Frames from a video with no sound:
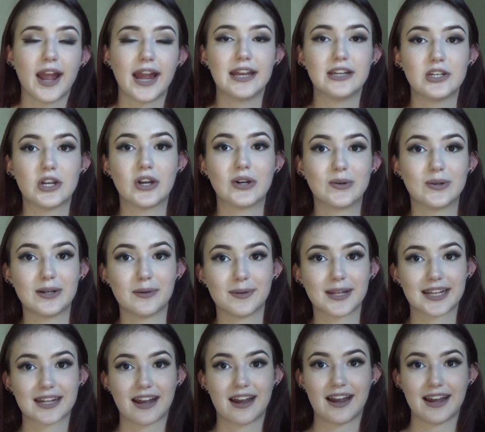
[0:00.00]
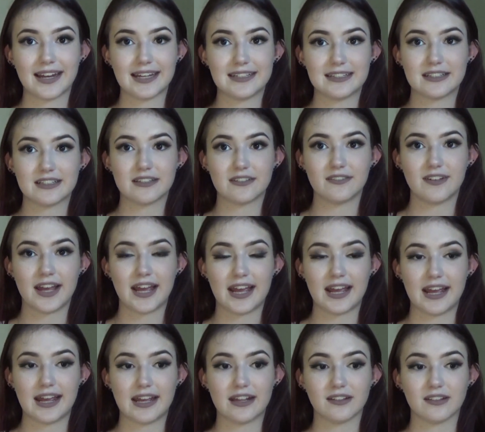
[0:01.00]
I know it was kind of
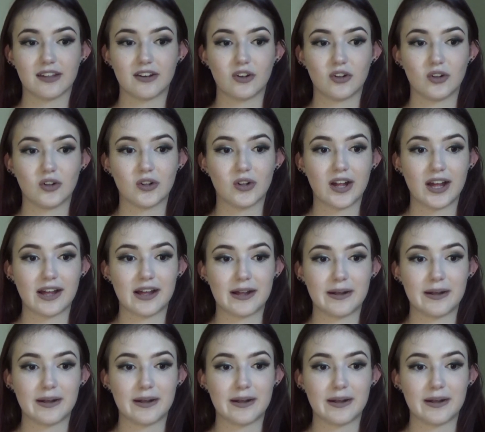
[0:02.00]
a little,